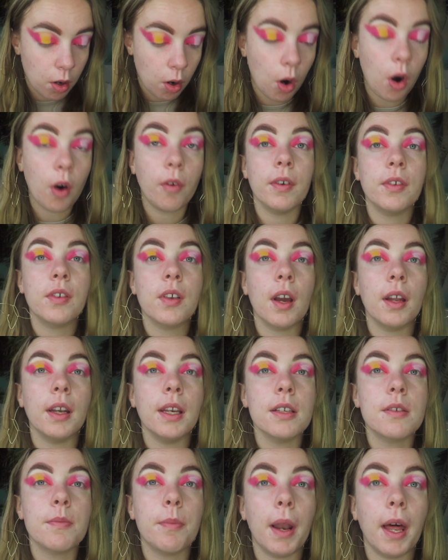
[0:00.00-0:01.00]
Obviously I
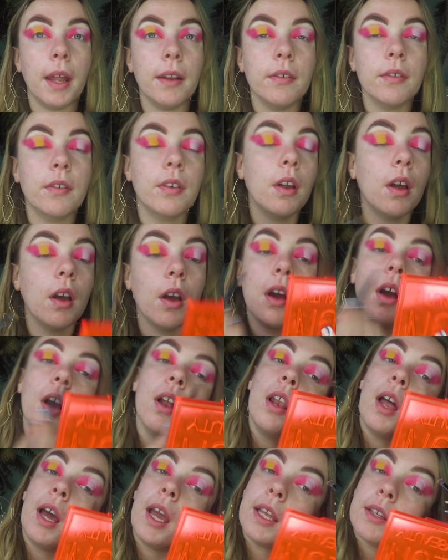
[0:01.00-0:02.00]
need to blend.
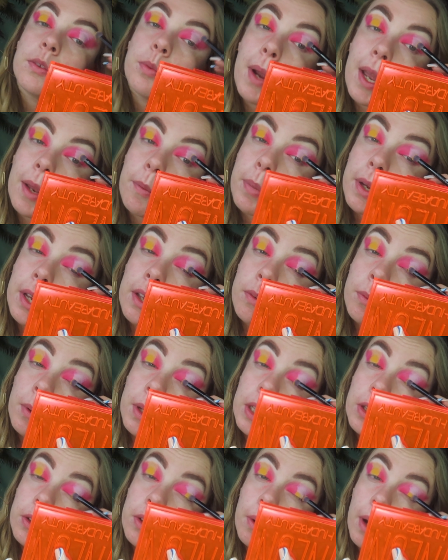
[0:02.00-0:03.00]
Like, it's weird because when
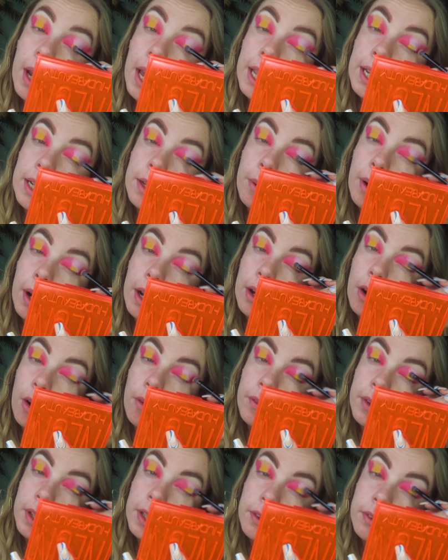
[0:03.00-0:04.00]
you do a halo eye,
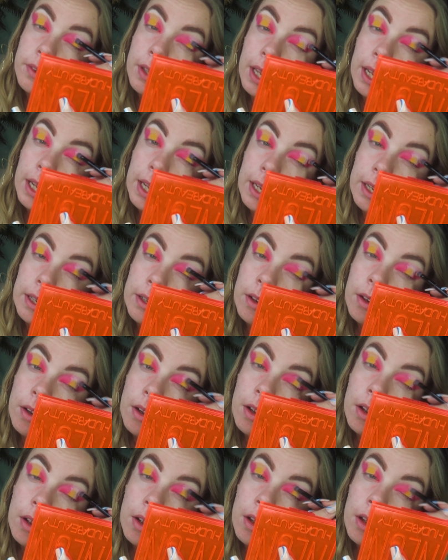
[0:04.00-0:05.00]
obviously
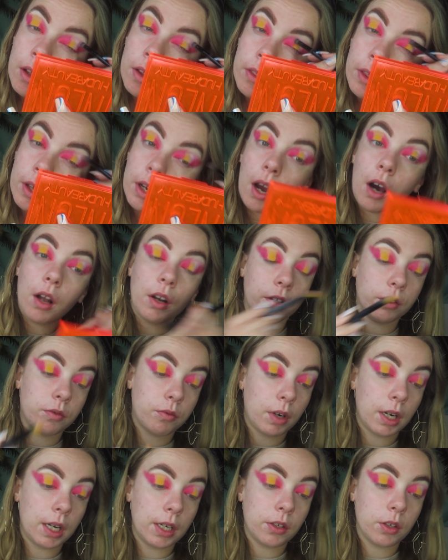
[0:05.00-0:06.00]
the colours
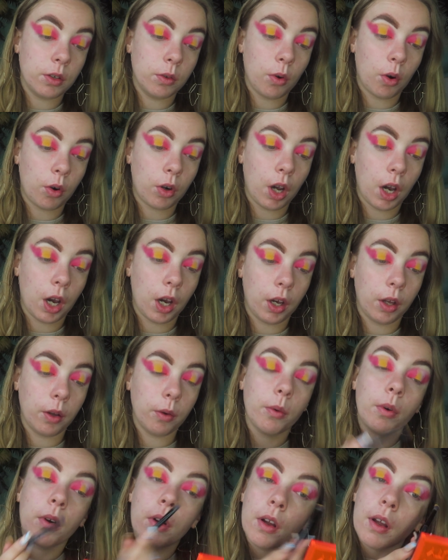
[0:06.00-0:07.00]
really do not go